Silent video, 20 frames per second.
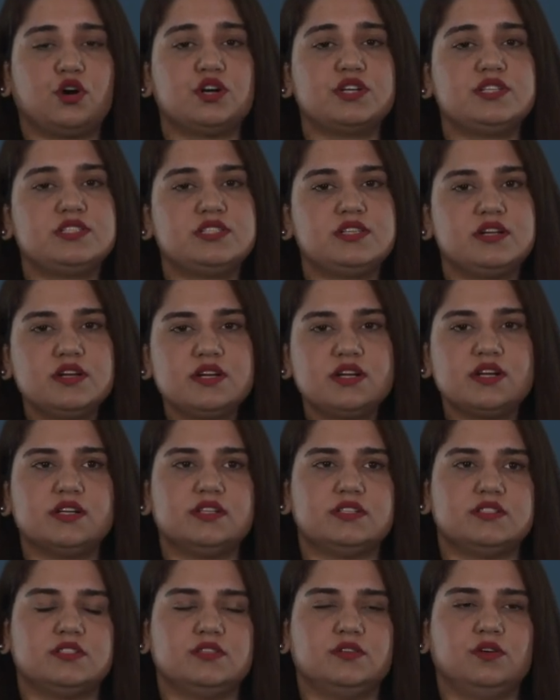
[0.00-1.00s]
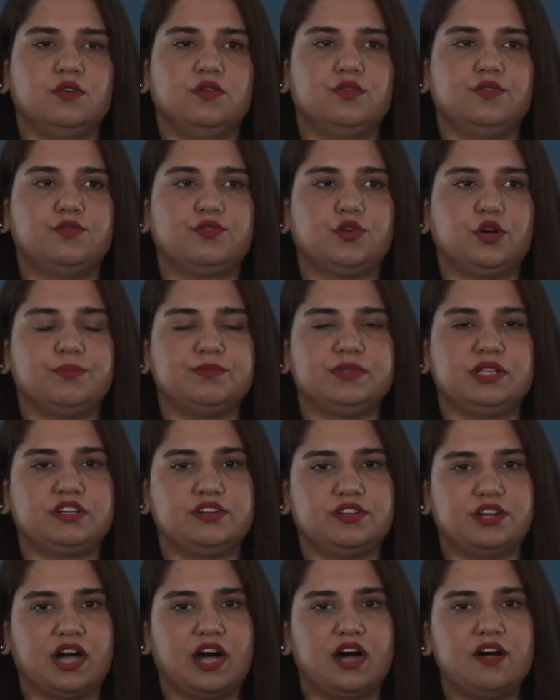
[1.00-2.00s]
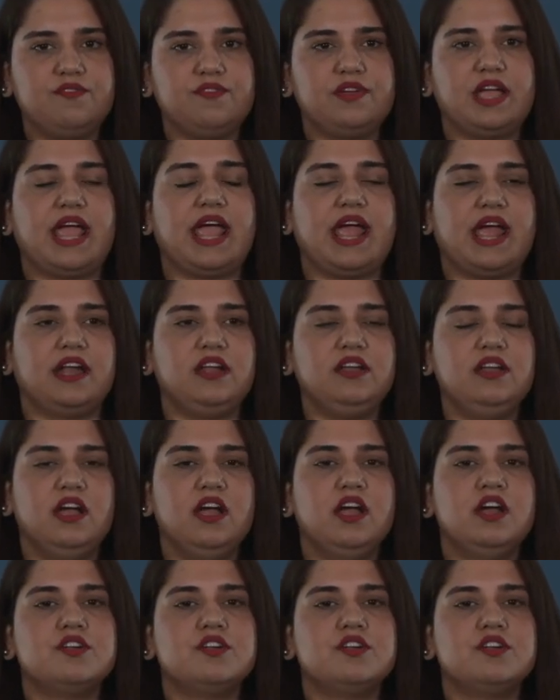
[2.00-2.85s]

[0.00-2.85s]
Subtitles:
or circles from the graph and